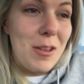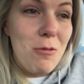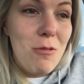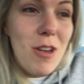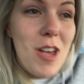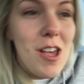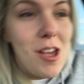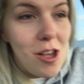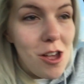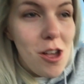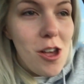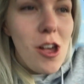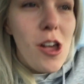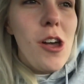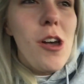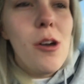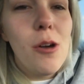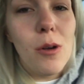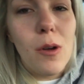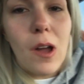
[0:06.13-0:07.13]

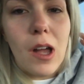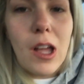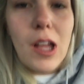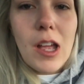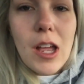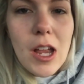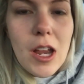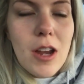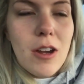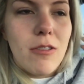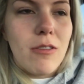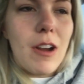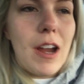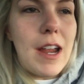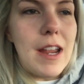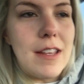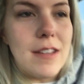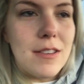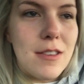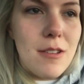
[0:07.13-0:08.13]
Woohoo!
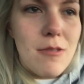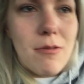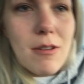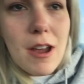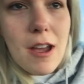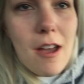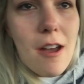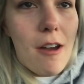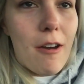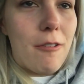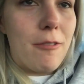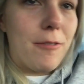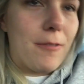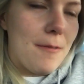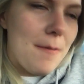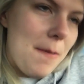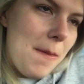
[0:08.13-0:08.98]
Raise the roof.